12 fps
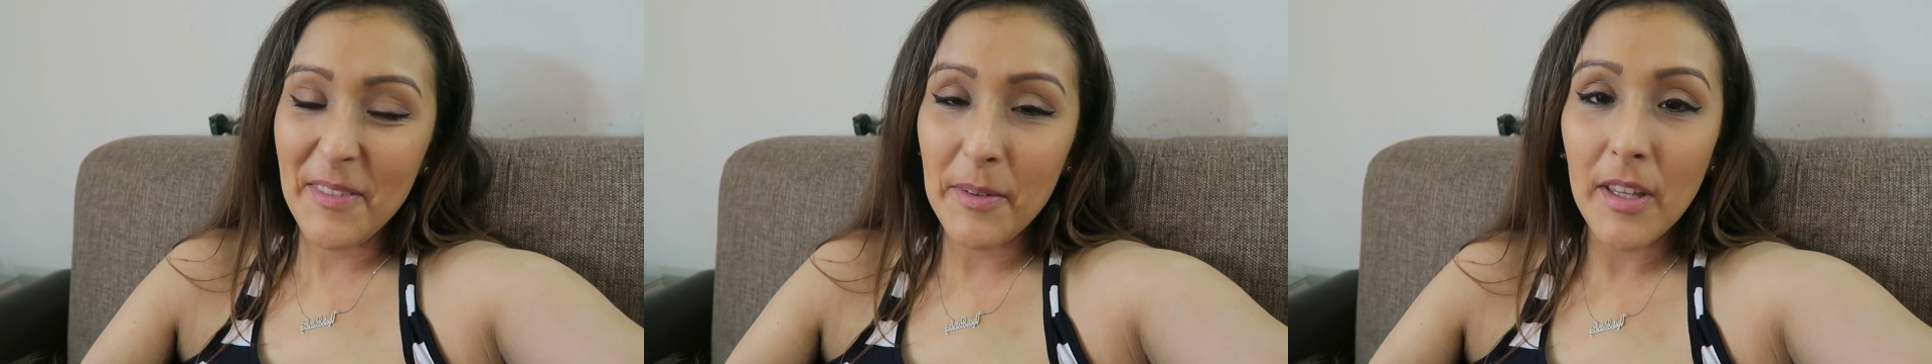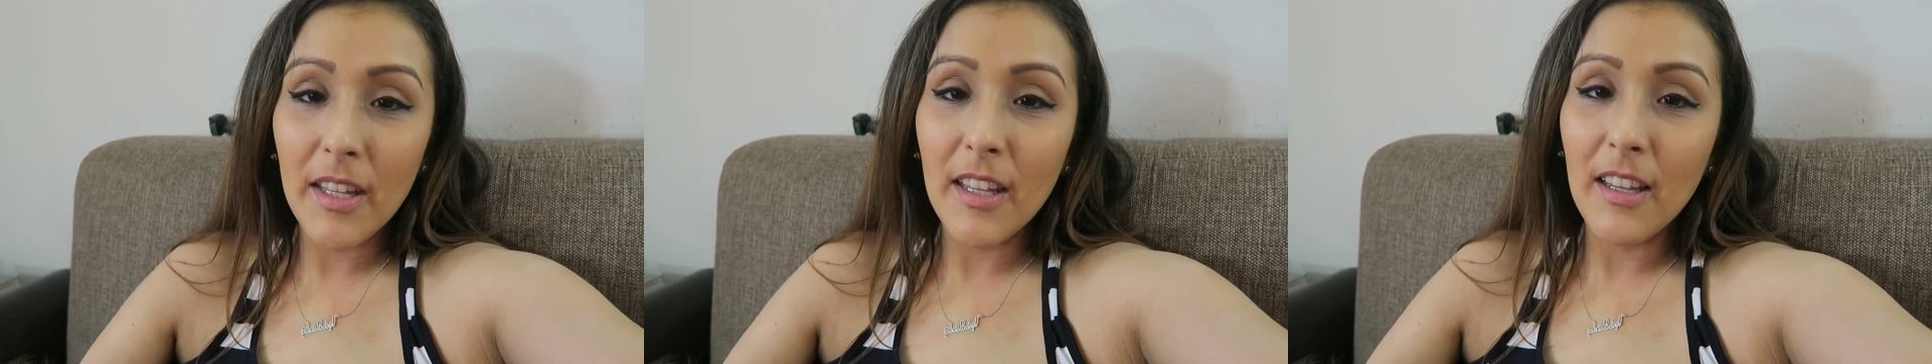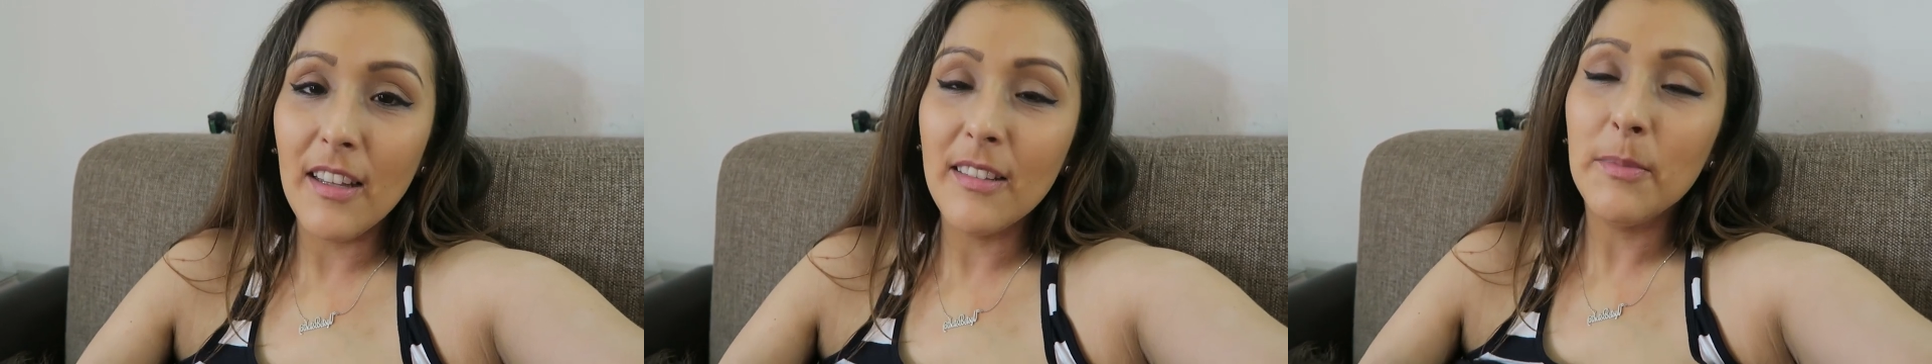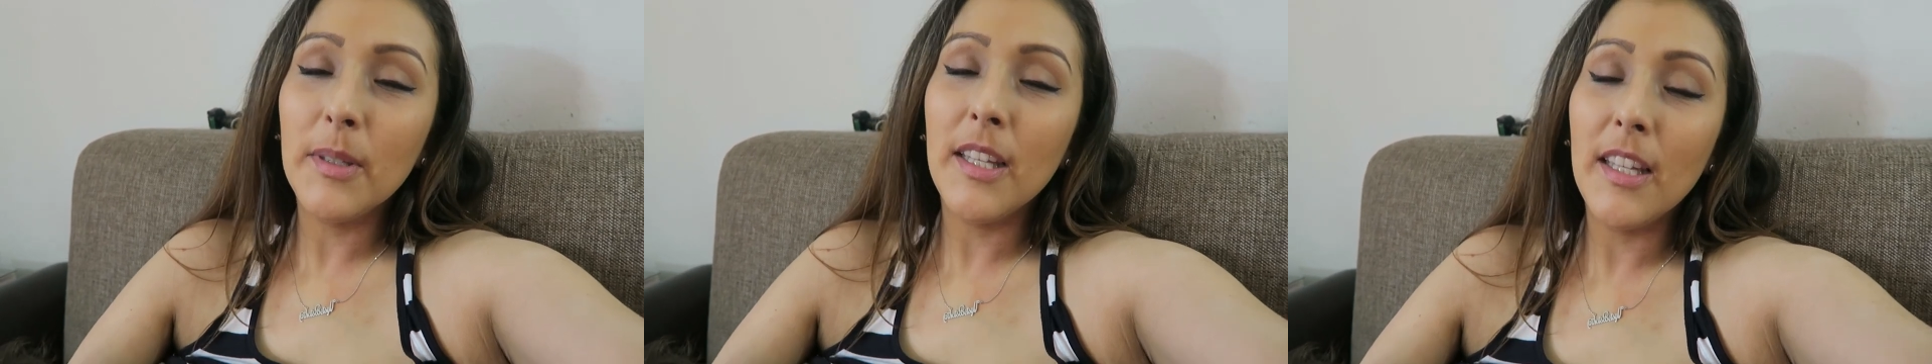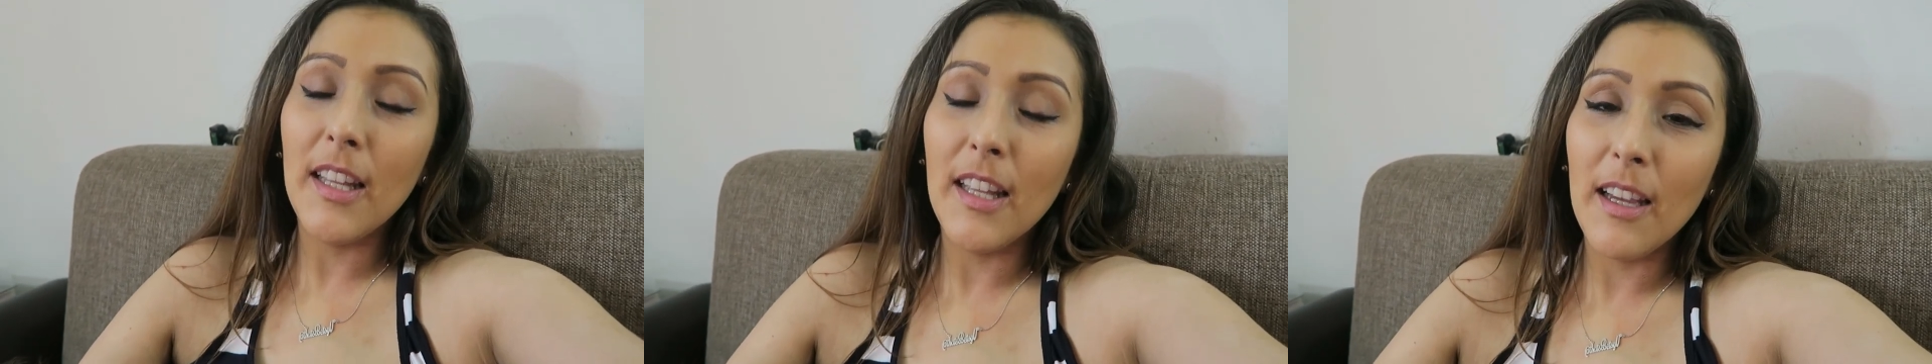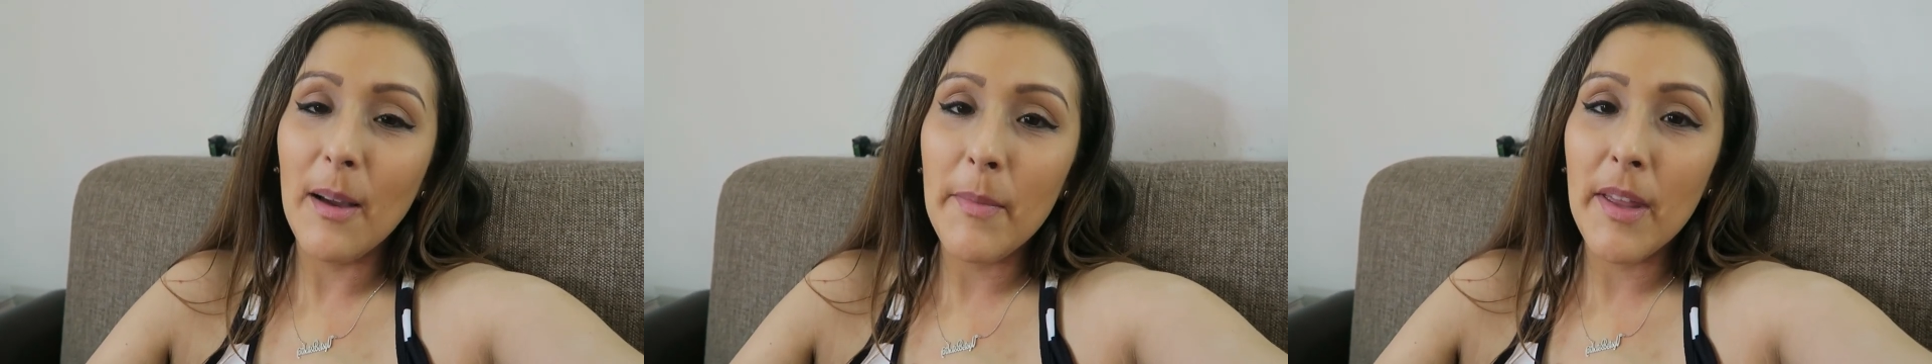I'm kidding, guys. I'm
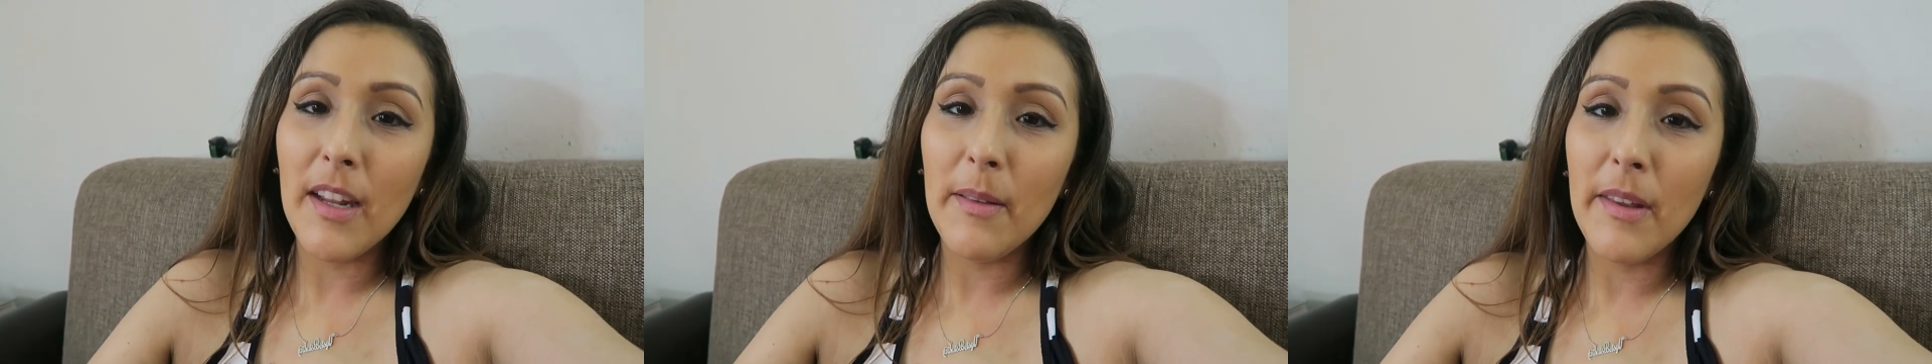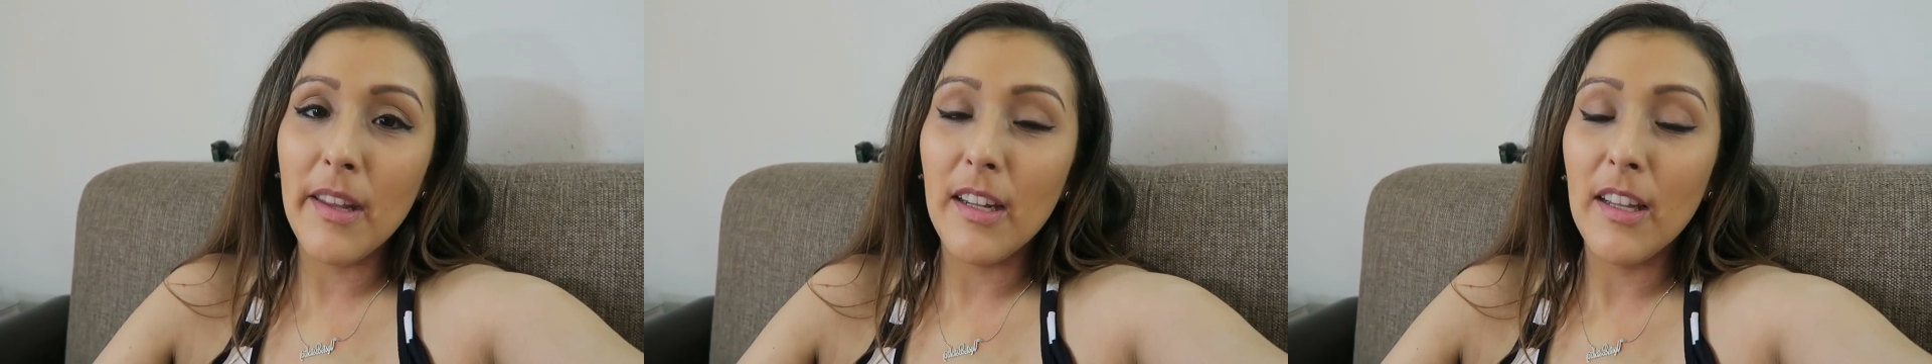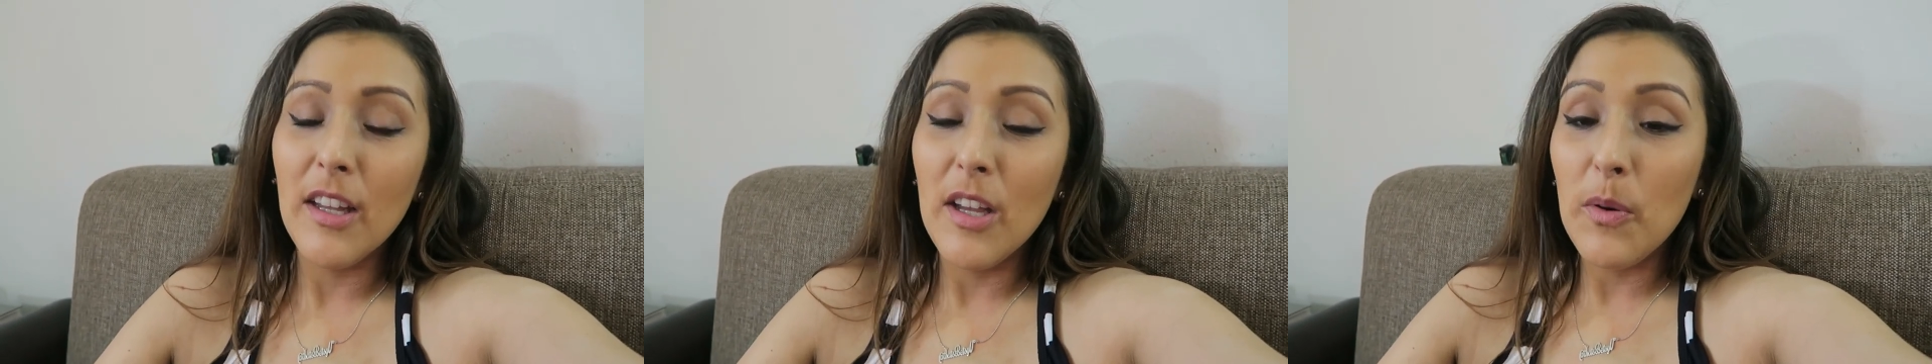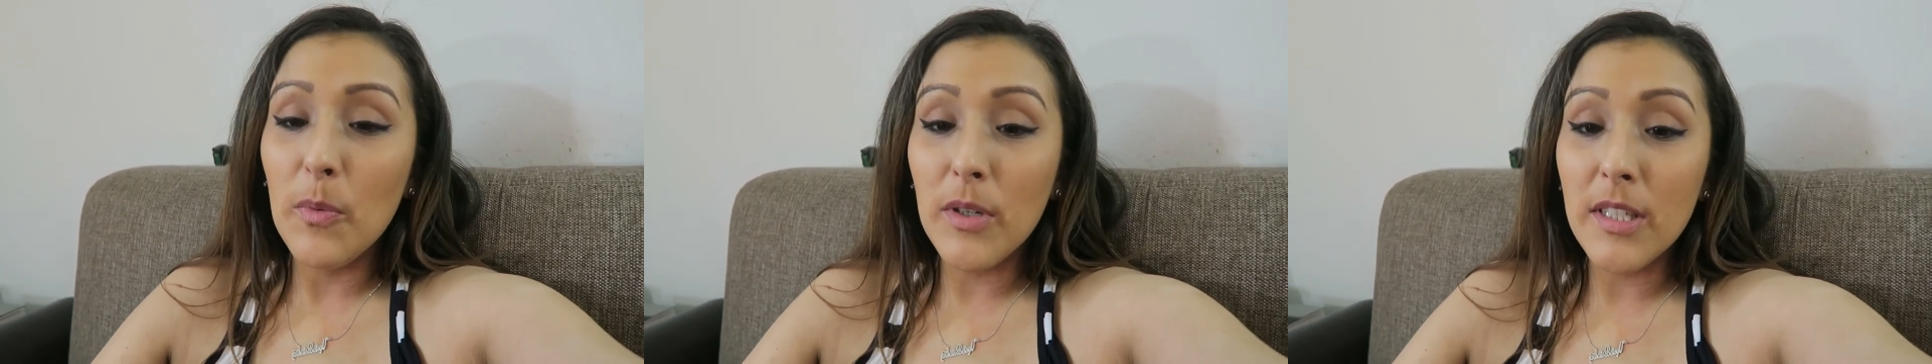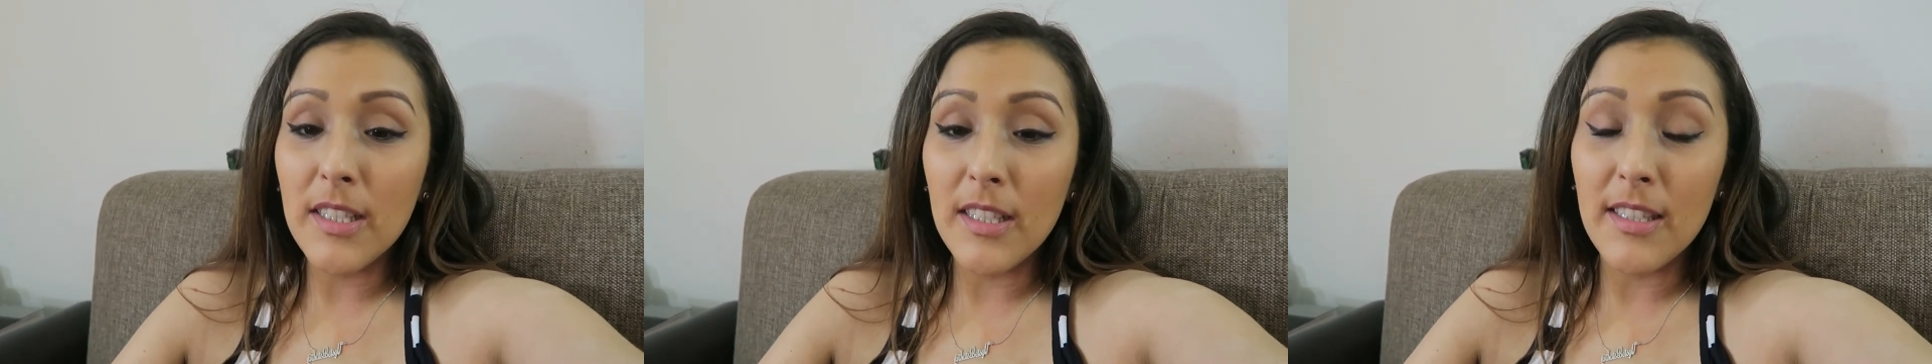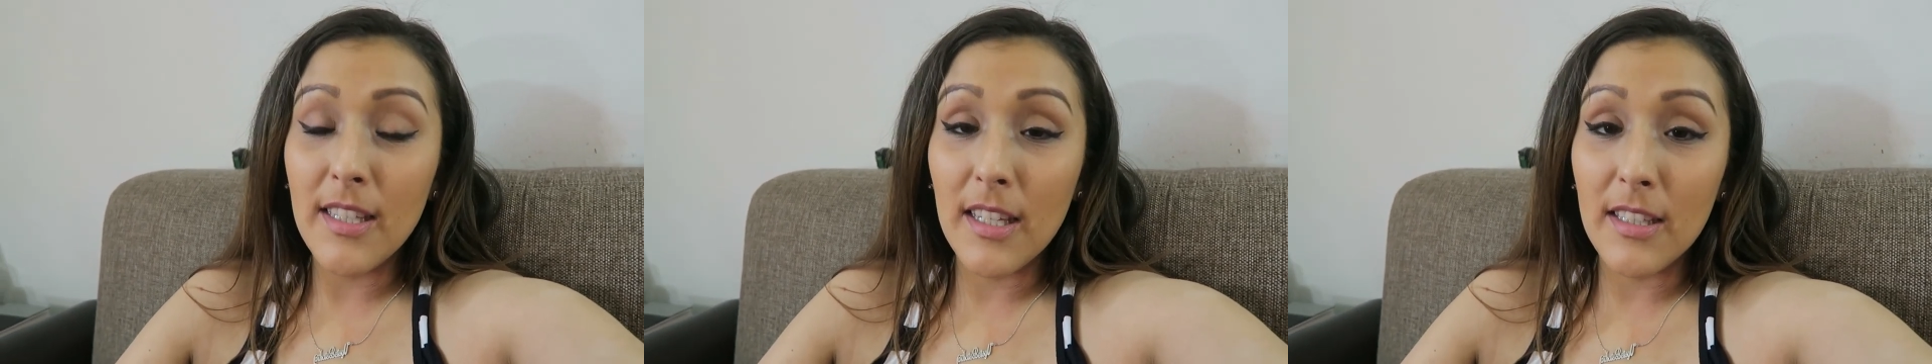kidding. I'm not a... What is
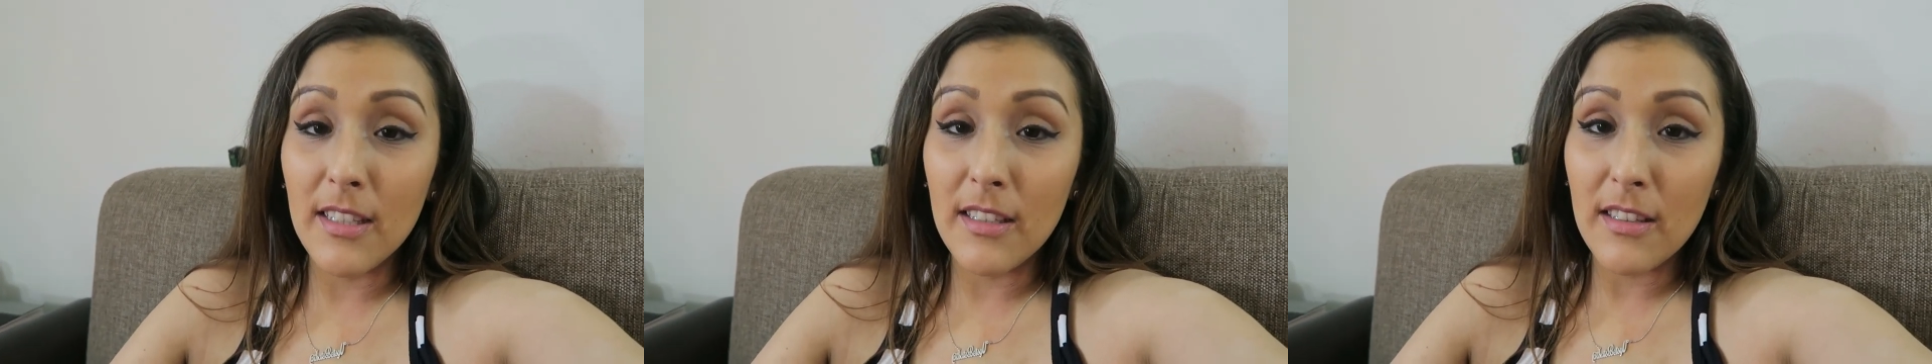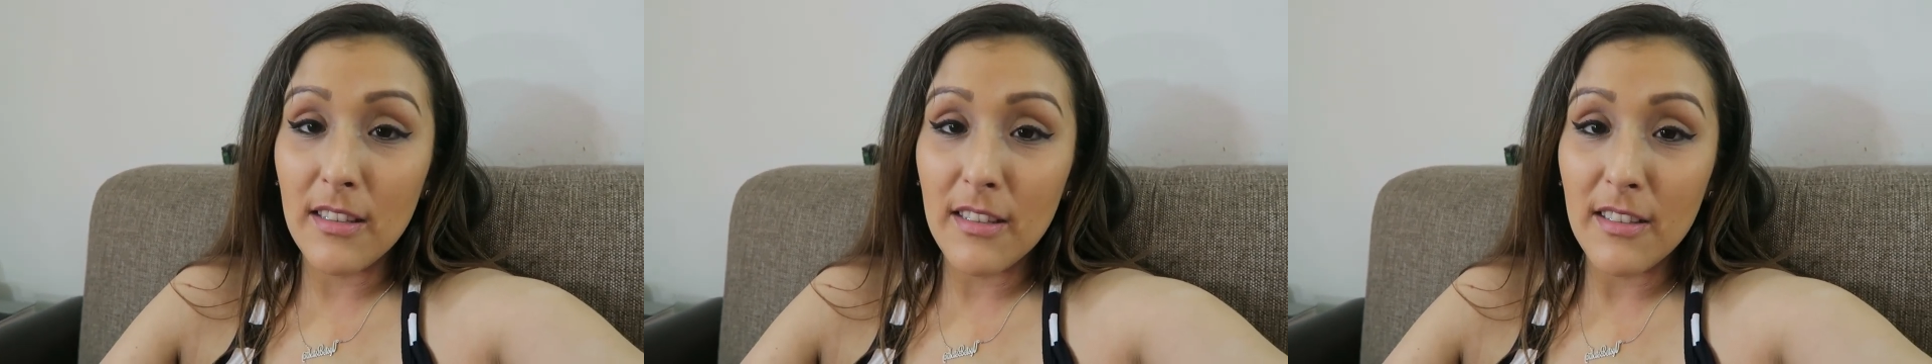a sexist?